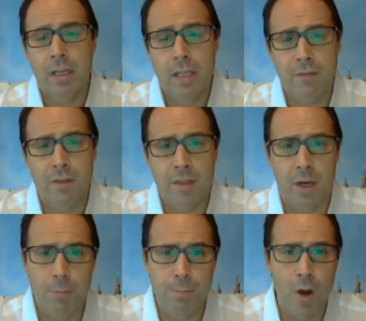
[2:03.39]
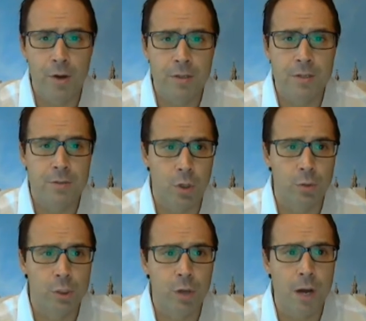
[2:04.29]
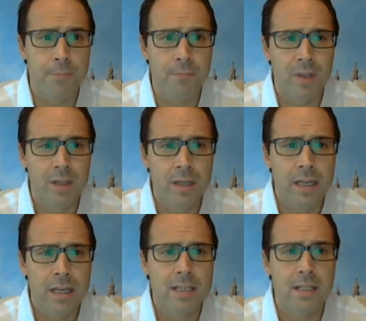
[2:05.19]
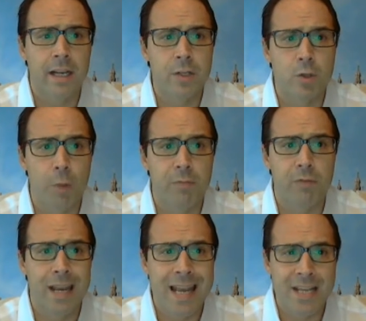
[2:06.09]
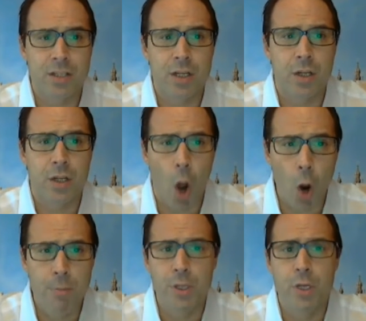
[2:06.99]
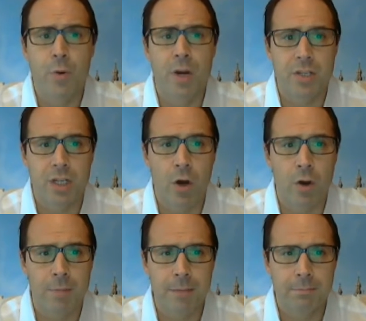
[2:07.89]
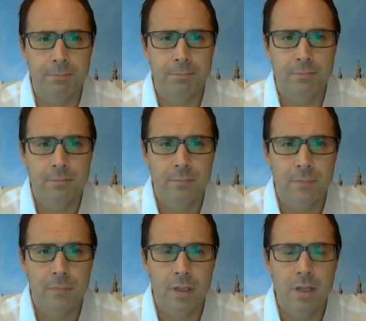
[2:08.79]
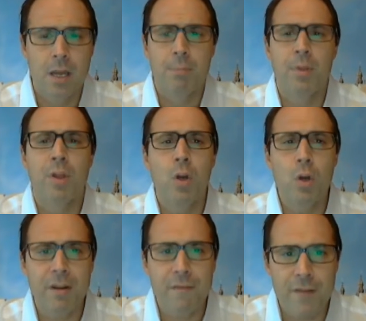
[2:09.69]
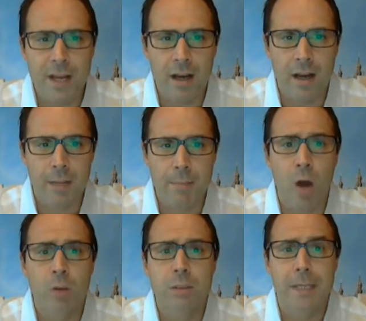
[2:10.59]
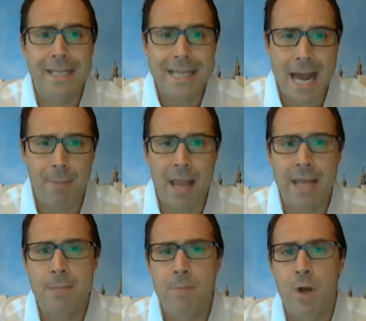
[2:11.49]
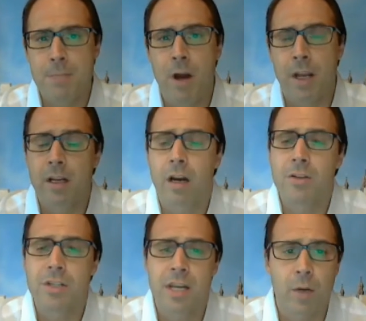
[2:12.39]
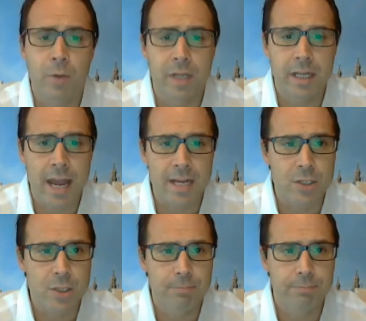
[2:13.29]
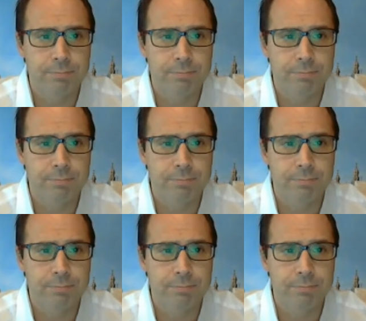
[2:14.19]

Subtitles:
given that her opponent, Donald Trump, is likely to opt for a less open US economy. But the looming Fed hike may ultimately cap any emerging market currency and equity gains.